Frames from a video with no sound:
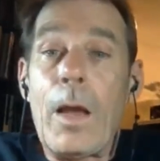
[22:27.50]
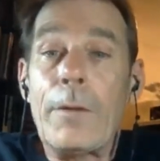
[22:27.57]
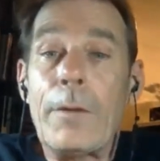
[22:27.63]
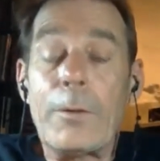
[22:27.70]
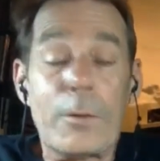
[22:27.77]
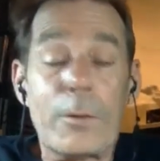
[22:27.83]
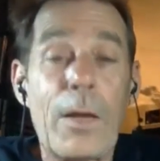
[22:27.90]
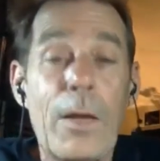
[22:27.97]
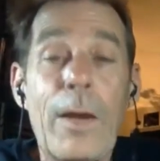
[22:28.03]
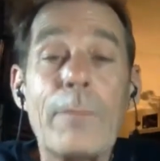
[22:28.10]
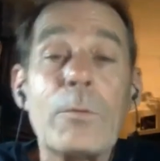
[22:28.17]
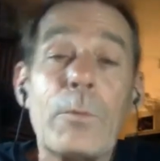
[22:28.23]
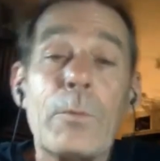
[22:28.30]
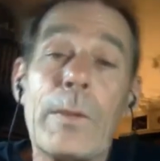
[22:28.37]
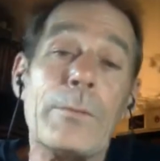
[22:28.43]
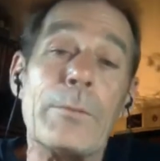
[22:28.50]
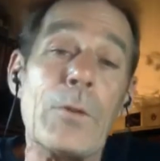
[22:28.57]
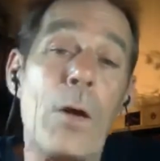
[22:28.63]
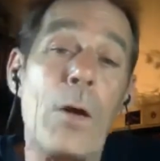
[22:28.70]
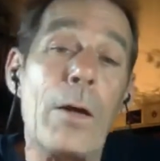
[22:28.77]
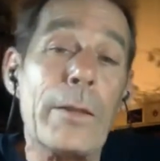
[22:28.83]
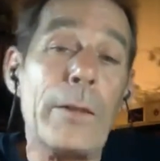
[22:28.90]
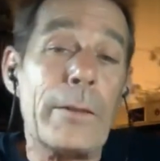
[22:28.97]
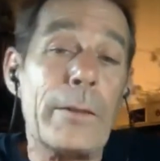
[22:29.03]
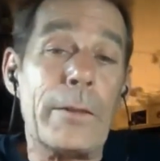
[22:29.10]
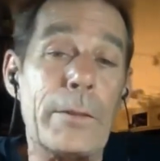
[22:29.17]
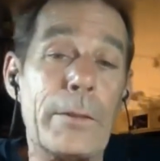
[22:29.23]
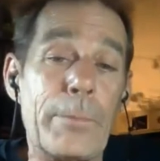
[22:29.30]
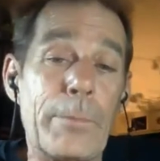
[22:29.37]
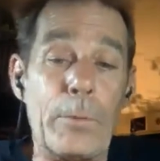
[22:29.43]
there's times when I'm talking to
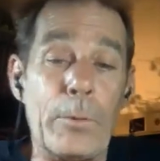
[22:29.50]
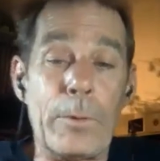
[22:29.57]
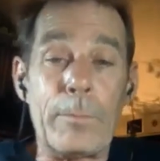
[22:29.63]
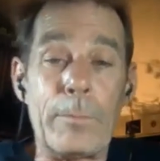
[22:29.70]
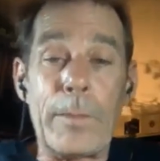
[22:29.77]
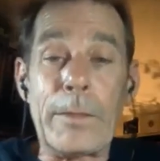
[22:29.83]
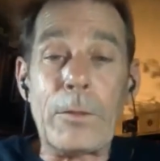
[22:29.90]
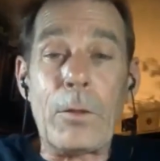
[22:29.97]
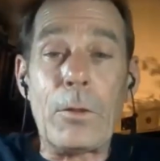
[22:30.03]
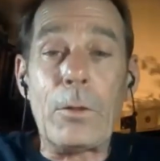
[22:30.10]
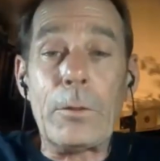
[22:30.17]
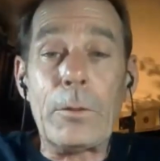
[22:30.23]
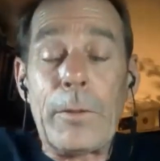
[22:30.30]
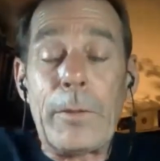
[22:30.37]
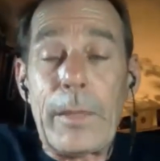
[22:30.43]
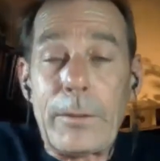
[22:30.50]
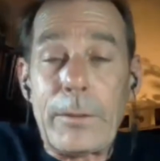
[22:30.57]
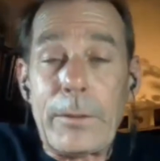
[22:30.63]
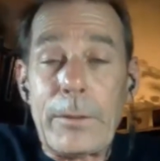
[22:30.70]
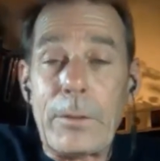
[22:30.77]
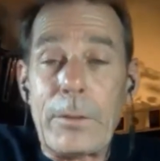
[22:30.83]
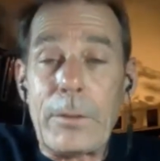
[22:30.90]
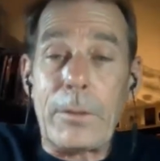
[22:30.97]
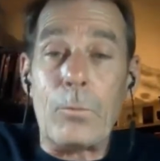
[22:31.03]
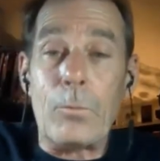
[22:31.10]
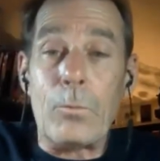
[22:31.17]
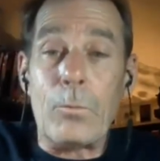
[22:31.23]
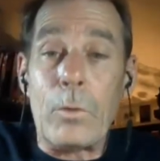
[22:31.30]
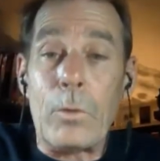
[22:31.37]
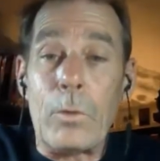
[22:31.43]
these people that my solar plexus gets
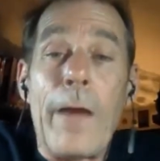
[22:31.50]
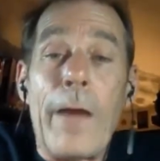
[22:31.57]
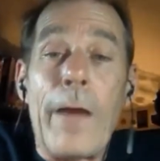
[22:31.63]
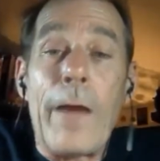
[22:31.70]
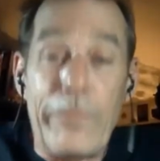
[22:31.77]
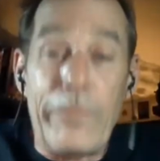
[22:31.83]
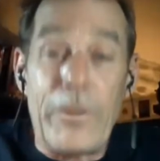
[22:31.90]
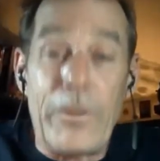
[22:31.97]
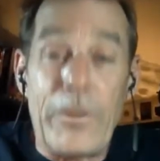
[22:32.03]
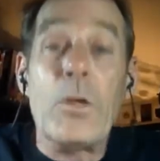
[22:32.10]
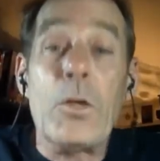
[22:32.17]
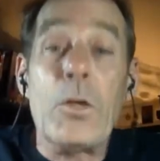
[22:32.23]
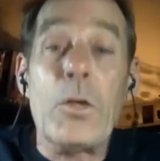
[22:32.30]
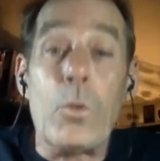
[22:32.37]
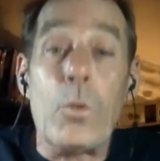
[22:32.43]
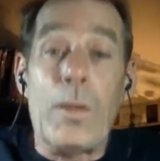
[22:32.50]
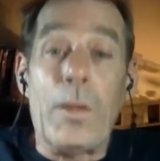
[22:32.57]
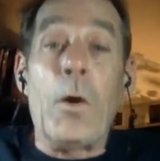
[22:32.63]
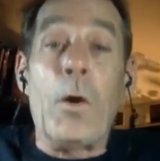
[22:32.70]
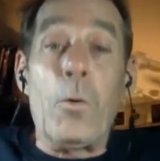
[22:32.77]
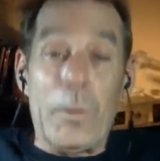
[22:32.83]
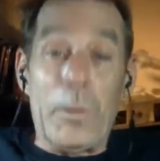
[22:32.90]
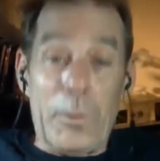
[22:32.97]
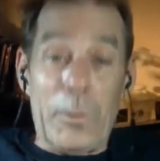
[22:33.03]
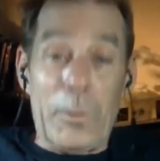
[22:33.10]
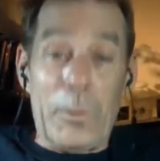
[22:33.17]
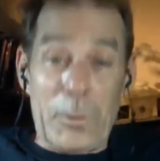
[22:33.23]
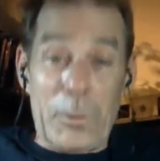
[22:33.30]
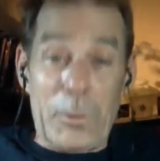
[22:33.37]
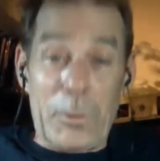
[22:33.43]
warm. I feel what they're
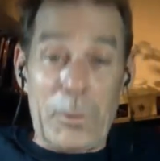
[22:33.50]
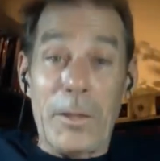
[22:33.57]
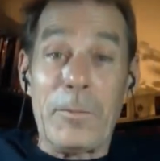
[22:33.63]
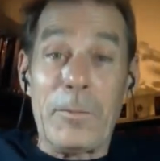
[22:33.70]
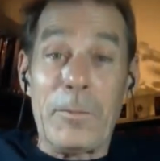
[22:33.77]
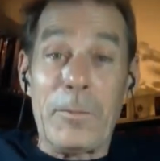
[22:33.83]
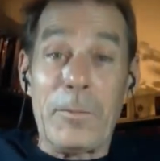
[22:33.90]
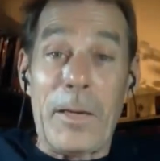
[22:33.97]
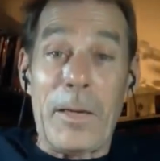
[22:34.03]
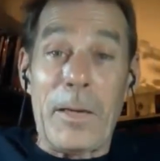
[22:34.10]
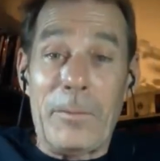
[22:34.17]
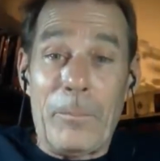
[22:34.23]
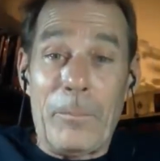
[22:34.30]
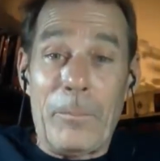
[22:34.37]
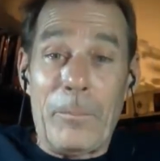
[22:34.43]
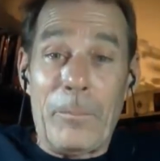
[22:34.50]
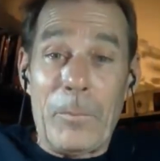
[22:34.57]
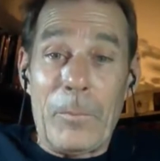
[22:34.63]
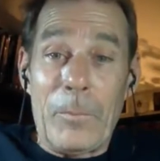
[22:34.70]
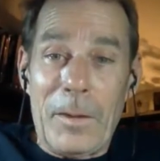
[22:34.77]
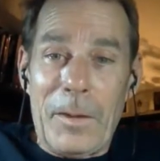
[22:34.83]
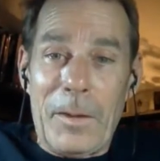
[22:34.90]
talking about. Mm -hmm.